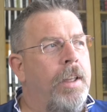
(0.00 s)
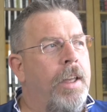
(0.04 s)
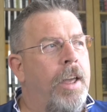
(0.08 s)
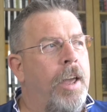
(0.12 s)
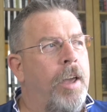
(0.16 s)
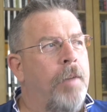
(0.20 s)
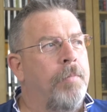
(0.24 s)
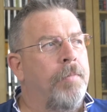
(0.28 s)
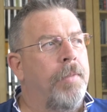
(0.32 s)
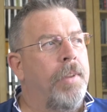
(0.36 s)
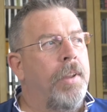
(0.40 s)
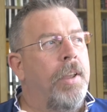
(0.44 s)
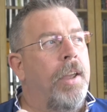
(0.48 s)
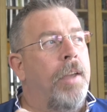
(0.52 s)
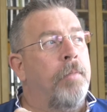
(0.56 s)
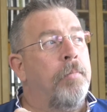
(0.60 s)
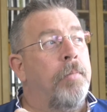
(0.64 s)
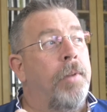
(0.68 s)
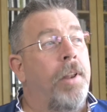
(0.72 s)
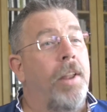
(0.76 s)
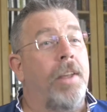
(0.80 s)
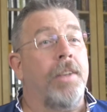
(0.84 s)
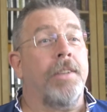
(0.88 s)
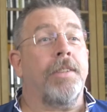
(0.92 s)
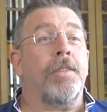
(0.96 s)
That,
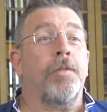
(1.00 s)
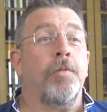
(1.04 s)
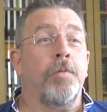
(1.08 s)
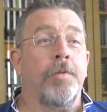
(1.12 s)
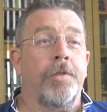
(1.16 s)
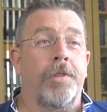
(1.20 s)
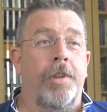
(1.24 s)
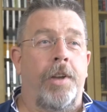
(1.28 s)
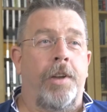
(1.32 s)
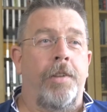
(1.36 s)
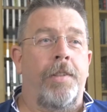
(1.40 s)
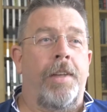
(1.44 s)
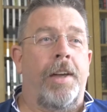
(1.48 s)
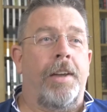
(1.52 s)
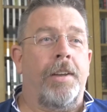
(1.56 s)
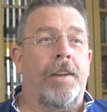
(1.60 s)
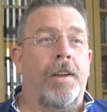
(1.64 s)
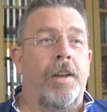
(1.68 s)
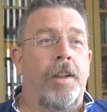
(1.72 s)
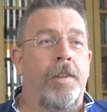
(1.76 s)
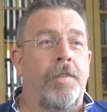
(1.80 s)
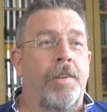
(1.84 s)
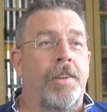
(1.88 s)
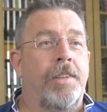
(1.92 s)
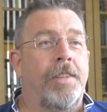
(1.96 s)
plus, also that
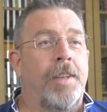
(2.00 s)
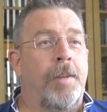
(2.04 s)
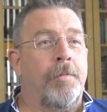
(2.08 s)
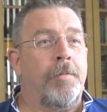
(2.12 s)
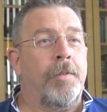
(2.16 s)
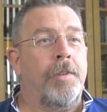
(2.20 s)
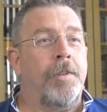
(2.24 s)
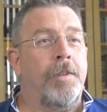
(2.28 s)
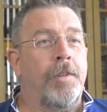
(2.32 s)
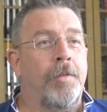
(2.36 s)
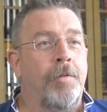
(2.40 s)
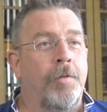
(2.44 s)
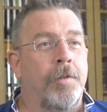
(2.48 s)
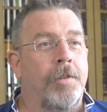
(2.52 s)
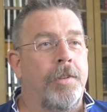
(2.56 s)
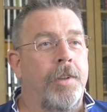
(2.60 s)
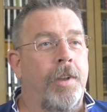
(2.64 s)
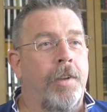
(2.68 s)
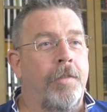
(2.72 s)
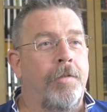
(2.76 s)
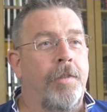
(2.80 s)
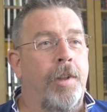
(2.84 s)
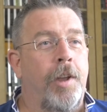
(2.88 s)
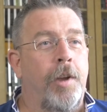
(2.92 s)
kind of acceptance of yourself,